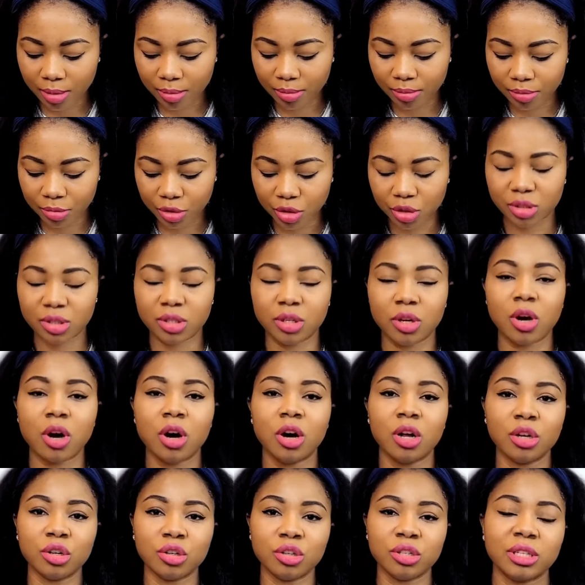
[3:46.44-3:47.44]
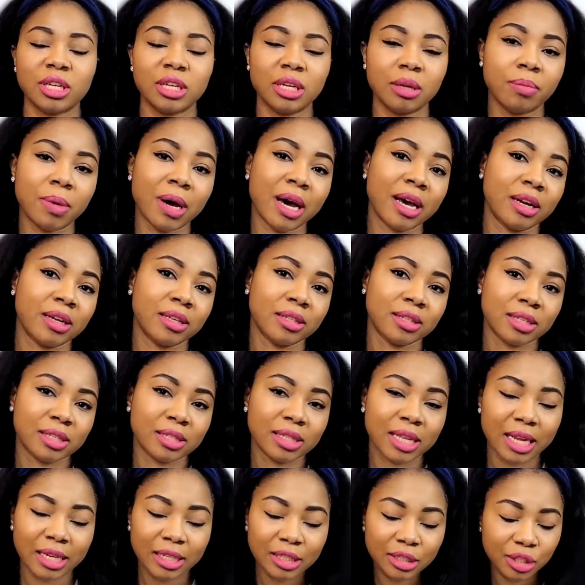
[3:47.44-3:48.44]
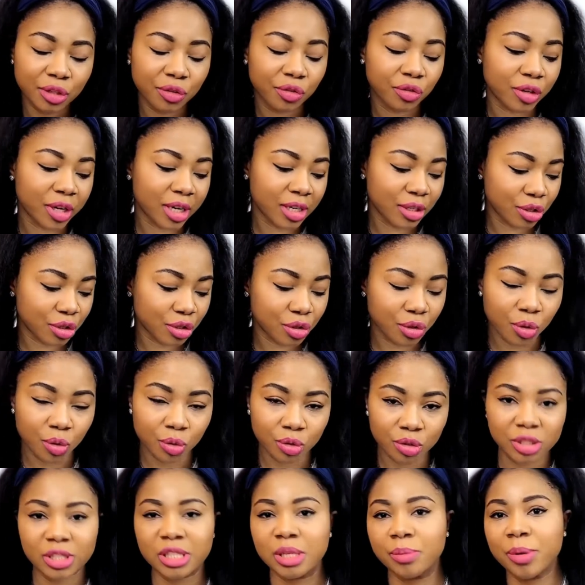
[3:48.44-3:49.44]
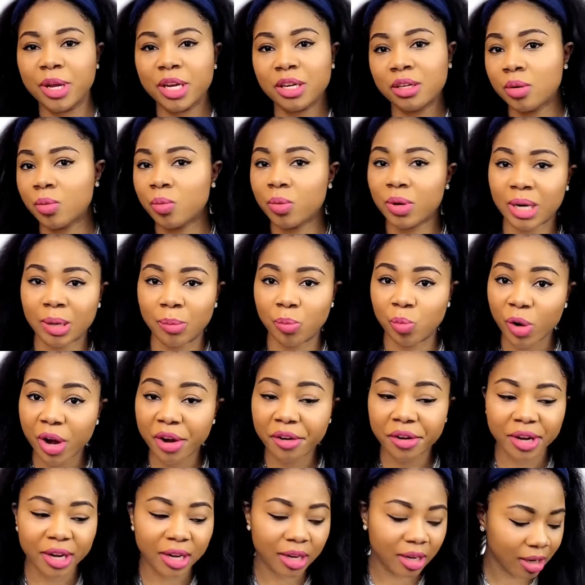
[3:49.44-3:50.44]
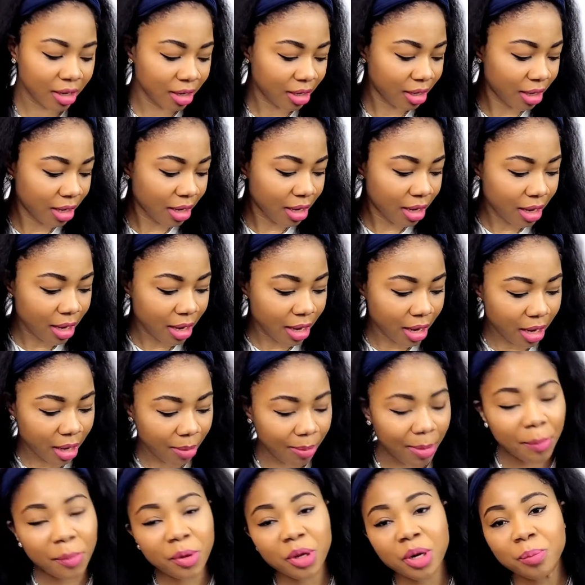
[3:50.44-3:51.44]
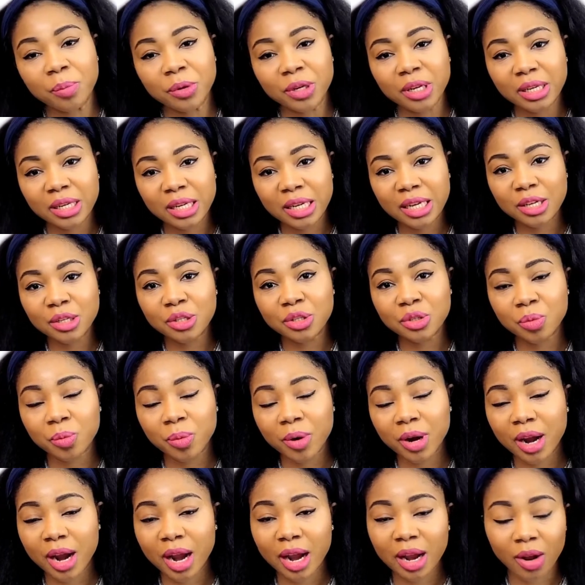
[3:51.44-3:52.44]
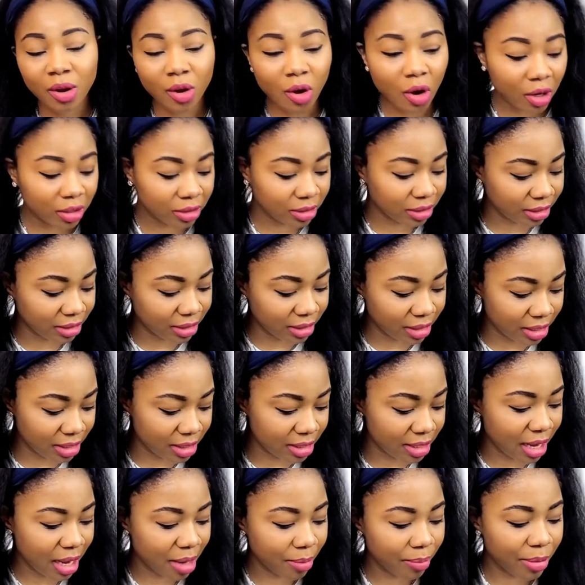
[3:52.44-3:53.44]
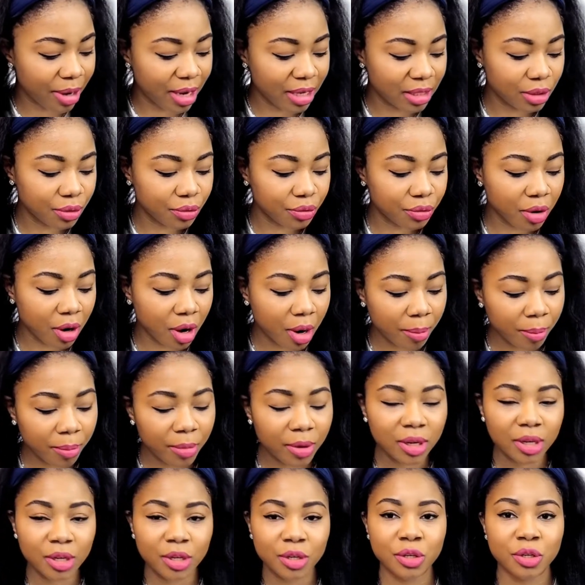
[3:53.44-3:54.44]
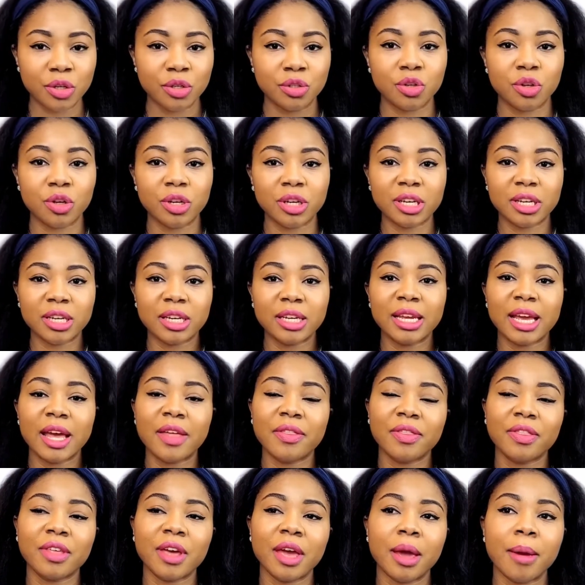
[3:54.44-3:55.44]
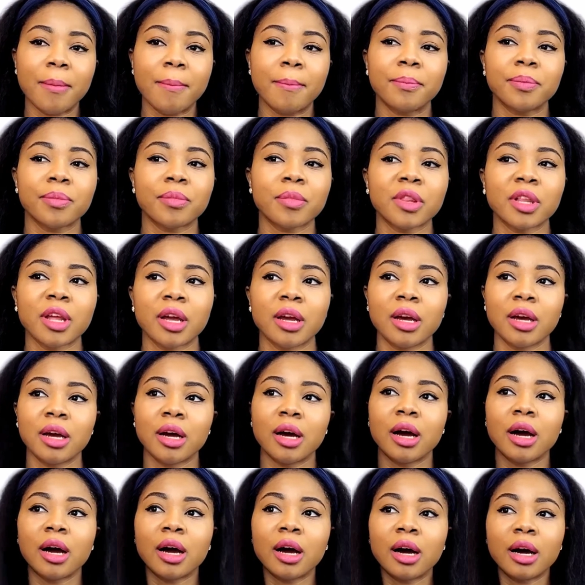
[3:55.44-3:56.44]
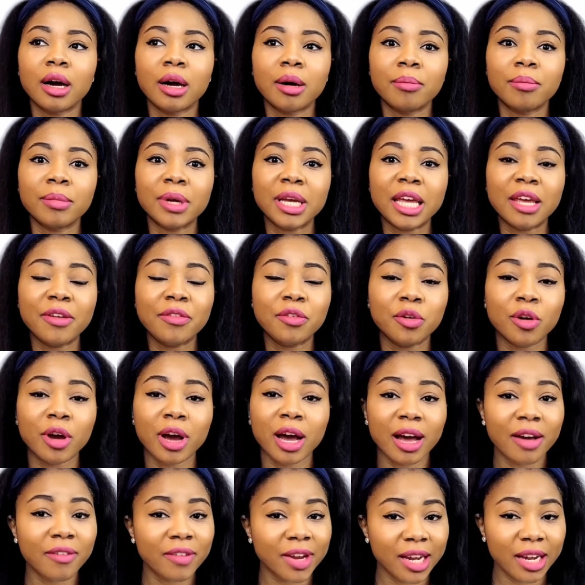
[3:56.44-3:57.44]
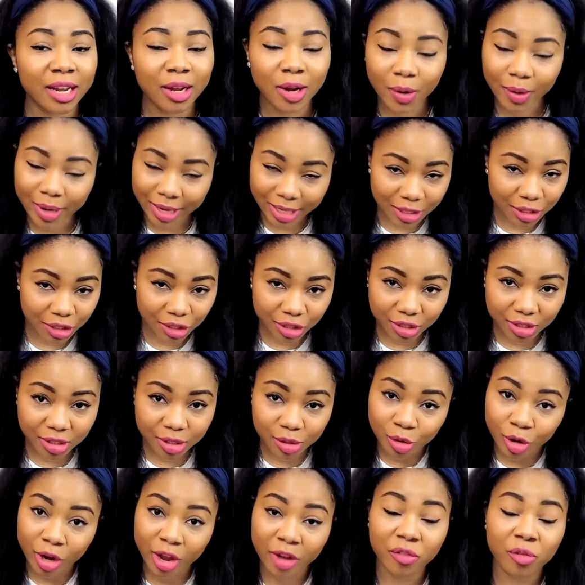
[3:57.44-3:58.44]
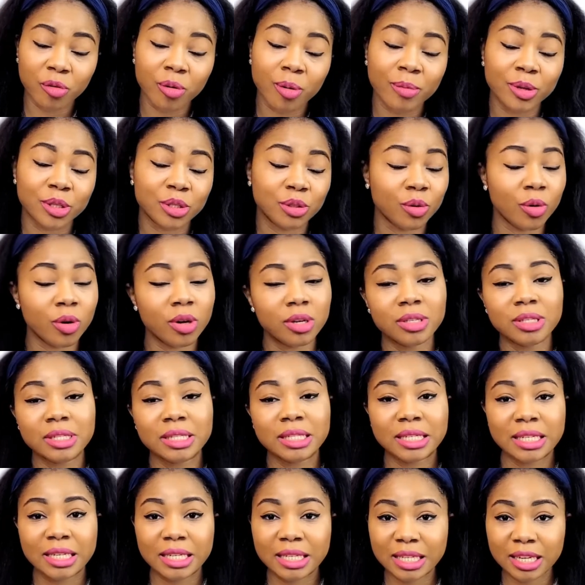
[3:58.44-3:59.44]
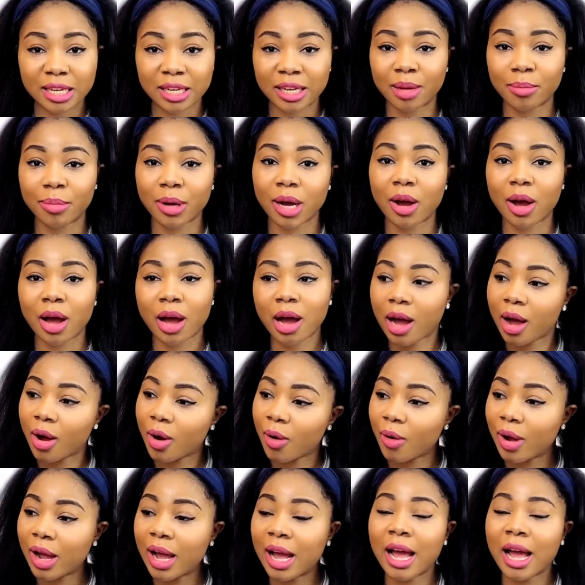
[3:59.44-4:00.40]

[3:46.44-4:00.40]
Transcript: Just the colors and the patterns are slightly different, so just depending on what I'm wearing. I'm gonna put a link to where I got this headbands from so you can get them. If you have any questions, or if you want me to go into detail about how